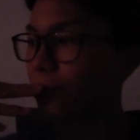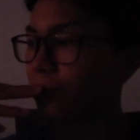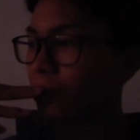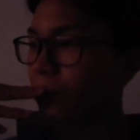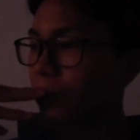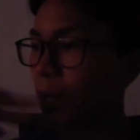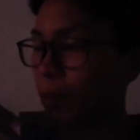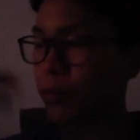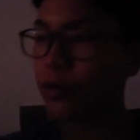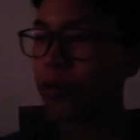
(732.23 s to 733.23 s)
to
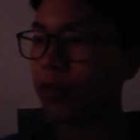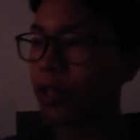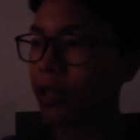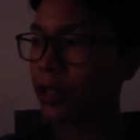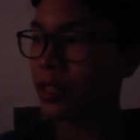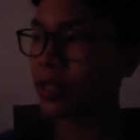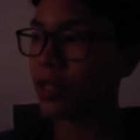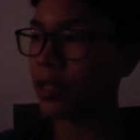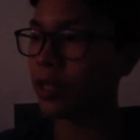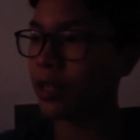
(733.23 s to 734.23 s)
improve
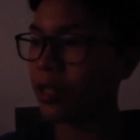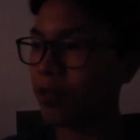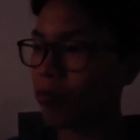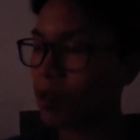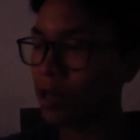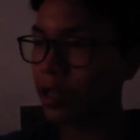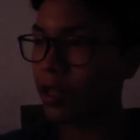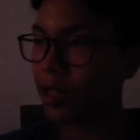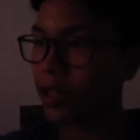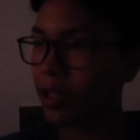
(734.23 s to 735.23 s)
is,
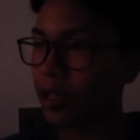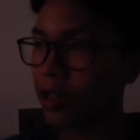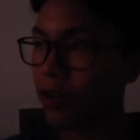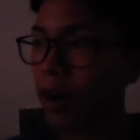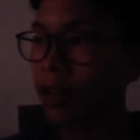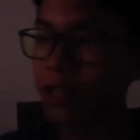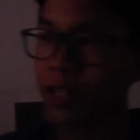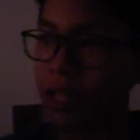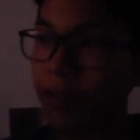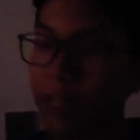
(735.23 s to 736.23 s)
well, rather
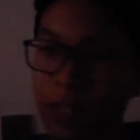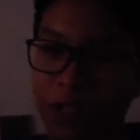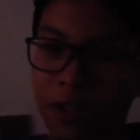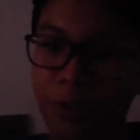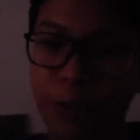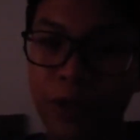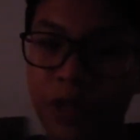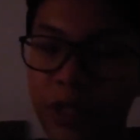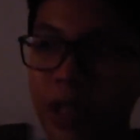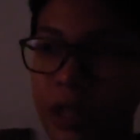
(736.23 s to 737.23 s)
than just giving an
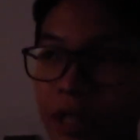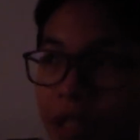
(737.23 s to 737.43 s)
excuse,